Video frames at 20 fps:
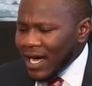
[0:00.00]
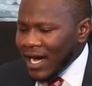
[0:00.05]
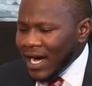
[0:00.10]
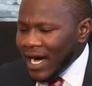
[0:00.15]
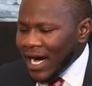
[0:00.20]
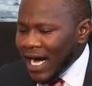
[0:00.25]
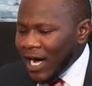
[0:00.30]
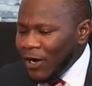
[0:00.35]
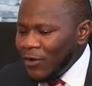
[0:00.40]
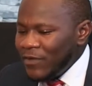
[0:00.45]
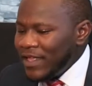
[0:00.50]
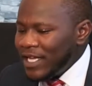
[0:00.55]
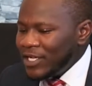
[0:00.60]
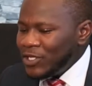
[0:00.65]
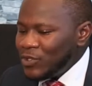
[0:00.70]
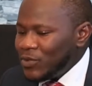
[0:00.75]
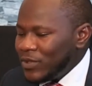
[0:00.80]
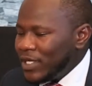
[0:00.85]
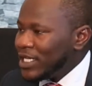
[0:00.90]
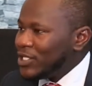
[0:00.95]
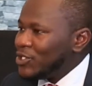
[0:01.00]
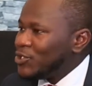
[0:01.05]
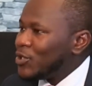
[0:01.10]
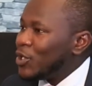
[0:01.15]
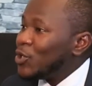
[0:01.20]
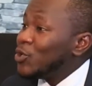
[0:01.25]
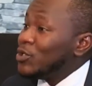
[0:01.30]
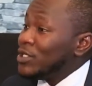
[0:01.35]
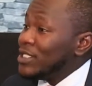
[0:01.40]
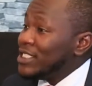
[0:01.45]
How then do we ensure
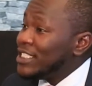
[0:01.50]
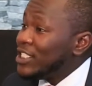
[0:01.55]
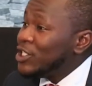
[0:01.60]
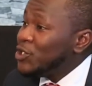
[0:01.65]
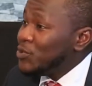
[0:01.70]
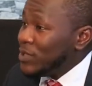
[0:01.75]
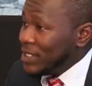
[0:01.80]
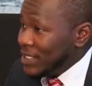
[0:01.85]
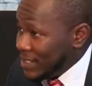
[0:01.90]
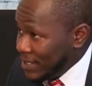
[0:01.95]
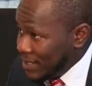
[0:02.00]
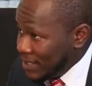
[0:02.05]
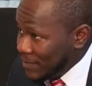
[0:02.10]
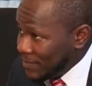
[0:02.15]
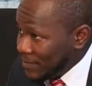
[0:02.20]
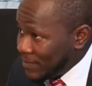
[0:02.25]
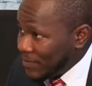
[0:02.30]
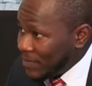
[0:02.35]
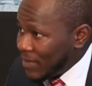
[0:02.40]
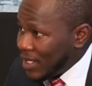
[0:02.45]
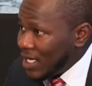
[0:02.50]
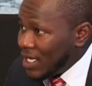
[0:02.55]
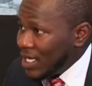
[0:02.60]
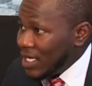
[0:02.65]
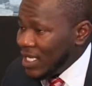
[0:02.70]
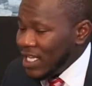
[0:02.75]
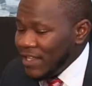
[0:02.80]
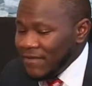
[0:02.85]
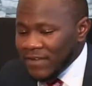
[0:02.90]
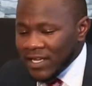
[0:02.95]
continuity
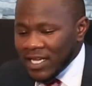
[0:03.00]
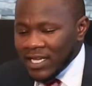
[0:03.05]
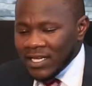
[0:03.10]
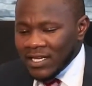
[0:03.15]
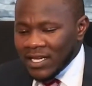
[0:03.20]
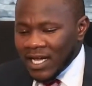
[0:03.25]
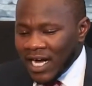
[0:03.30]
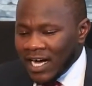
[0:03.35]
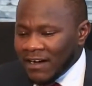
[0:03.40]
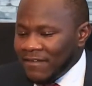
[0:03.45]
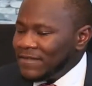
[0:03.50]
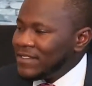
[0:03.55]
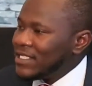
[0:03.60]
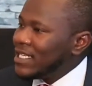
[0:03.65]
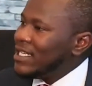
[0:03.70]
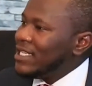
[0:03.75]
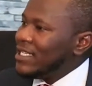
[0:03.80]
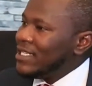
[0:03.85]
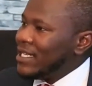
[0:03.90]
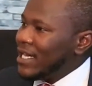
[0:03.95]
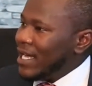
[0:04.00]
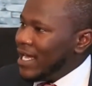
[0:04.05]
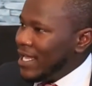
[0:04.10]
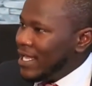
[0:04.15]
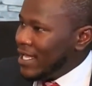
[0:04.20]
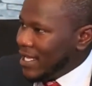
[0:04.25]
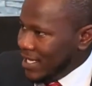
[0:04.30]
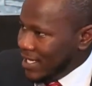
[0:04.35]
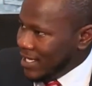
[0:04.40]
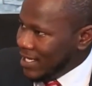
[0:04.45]
even after leader
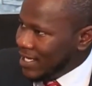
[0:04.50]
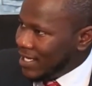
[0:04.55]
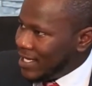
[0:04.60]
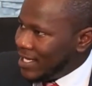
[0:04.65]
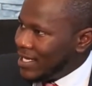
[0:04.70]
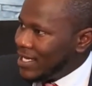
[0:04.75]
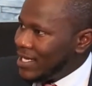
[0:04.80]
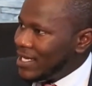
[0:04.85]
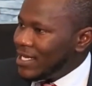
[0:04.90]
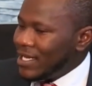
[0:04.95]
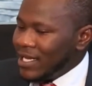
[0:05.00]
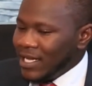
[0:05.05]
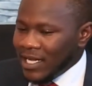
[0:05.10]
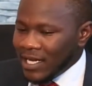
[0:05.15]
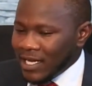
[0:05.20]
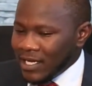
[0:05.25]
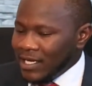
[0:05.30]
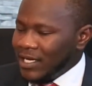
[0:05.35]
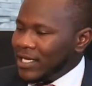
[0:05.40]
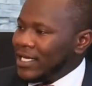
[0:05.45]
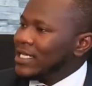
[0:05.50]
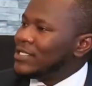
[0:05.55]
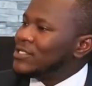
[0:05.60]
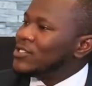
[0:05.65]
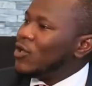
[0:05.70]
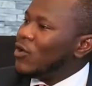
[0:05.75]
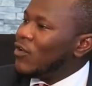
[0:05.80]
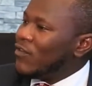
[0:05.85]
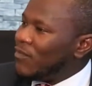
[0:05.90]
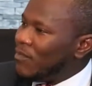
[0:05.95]
A gets
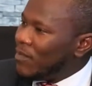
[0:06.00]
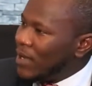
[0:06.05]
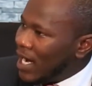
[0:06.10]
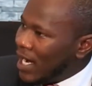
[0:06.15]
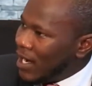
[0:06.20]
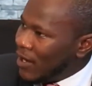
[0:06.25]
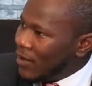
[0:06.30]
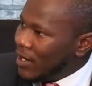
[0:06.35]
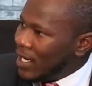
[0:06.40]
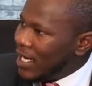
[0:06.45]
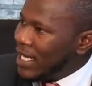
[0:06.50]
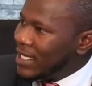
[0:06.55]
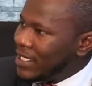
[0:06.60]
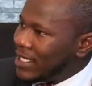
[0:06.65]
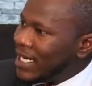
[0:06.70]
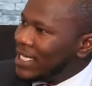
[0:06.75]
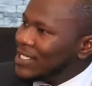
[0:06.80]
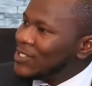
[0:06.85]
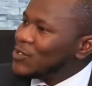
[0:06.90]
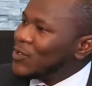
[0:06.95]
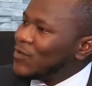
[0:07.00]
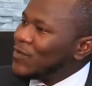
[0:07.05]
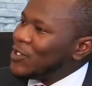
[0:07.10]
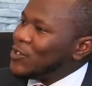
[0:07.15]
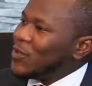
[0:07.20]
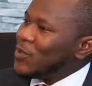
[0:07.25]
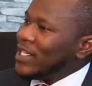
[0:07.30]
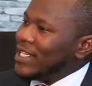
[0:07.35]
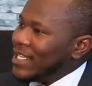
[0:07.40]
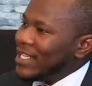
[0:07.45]
off power and hands over
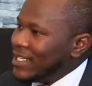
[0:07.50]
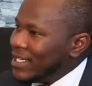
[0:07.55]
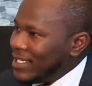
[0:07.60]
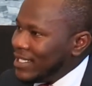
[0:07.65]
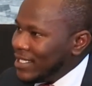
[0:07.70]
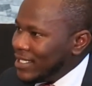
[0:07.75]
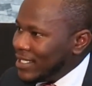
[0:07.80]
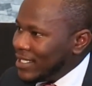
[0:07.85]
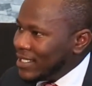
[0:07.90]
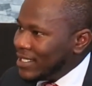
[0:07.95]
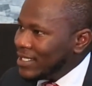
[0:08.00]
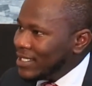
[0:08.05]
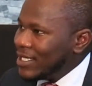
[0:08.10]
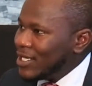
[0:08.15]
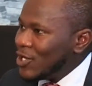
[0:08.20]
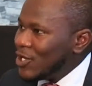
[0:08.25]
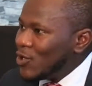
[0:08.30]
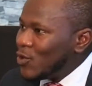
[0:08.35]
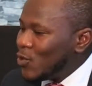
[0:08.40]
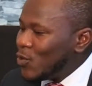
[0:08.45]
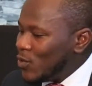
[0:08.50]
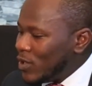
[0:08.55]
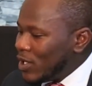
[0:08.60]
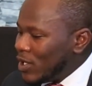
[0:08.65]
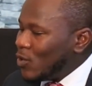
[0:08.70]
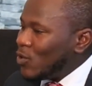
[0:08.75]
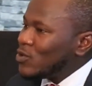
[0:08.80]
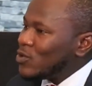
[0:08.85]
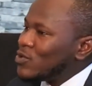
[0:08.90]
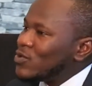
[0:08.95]
to another leader who
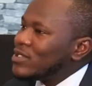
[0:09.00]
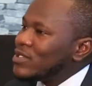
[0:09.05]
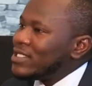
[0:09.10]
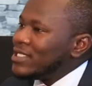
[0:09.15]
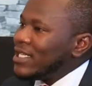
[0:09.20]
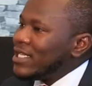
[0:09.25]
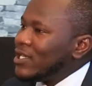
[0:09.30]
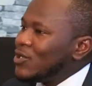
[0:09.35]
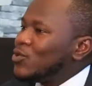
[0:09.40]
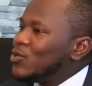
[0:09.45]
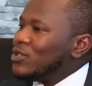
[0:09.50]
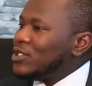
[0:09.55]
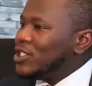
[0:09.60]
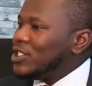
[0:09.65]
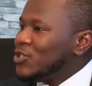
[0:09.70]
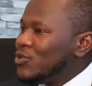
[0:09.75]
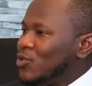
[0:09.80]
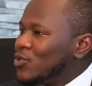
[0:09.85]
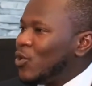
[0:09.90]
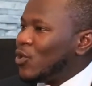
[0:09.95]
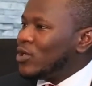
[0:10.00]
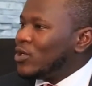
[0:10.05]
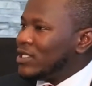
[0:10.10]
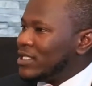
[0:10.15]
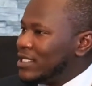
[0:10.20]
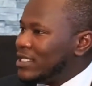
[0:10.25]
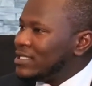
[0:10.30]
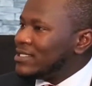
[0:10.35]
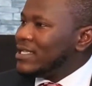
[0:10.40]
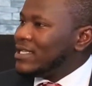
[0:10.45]
will also still continue on
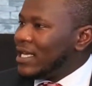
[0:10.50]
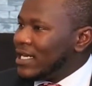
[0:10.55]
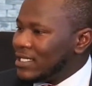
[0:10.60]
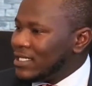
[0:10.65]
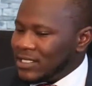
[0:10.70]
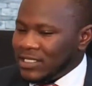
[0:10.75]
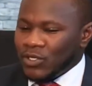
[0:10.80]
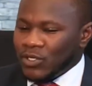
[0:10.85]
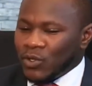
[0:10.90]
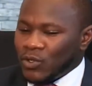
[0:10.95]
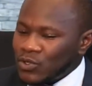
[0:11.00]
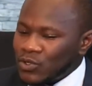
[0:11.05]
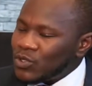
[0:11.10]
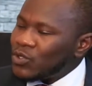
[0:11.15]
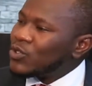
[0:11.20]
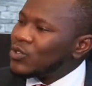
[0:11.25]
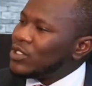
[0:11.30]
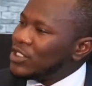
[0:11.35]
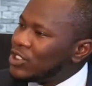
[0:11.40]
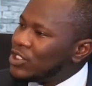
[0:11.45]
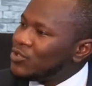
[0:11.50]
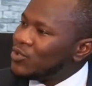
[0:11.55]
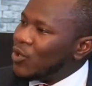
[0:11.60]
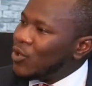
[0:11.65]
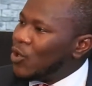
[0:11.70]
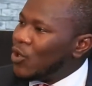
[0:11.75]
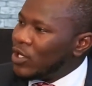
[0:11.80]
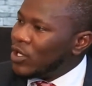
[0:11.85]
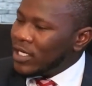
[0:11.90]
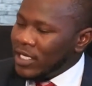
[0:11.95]
this legacy or also continue
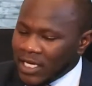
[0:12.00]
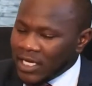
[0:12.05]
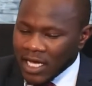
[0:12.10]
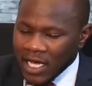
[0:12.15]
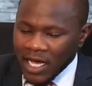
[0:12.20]
on